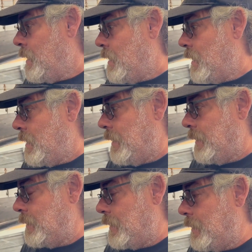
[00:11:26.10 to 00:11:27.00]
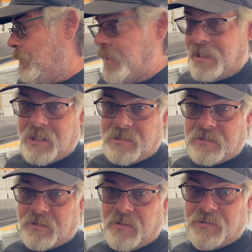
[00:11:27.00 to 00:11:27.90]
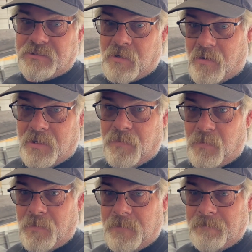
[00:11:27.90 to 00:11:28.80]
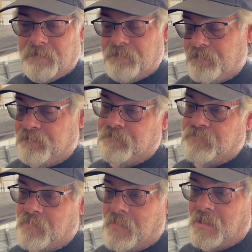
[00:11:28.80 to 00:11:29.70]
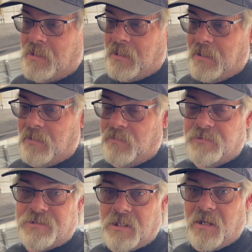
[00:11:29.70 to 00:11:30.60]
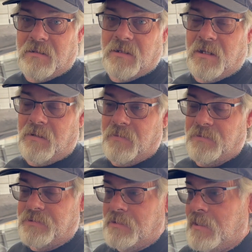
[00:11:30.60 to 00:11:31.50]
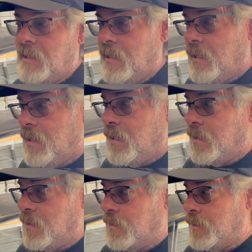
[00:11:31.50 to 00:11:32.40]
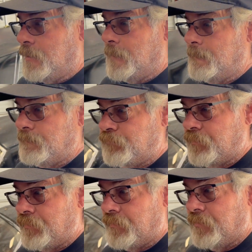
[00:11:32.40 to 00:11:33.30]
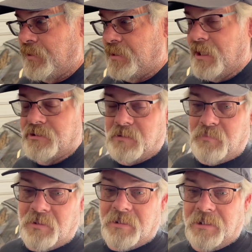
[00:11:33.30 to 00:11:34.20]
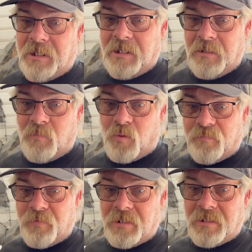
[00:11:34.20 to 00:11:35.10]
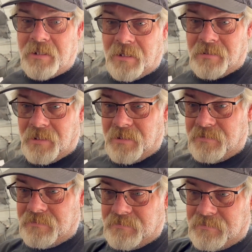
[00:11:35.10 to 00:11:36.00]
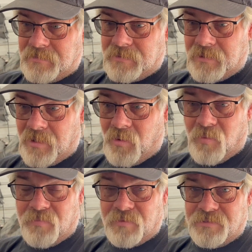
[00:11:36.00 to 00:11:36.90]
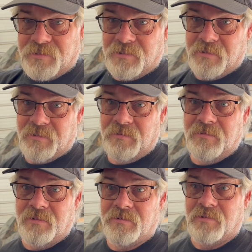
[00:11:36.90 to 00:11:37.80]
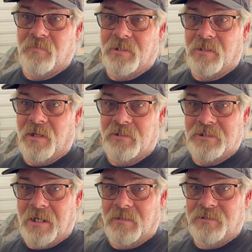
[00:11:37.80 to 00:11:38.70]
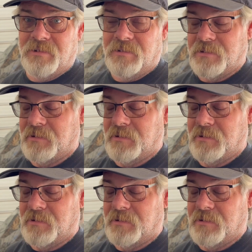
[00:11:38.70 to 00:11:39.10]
And but it gives us a good starting point, and we'll see how it goes. When you're custom building and morphing kind of like old versus new, there's going to be a lot of challenges,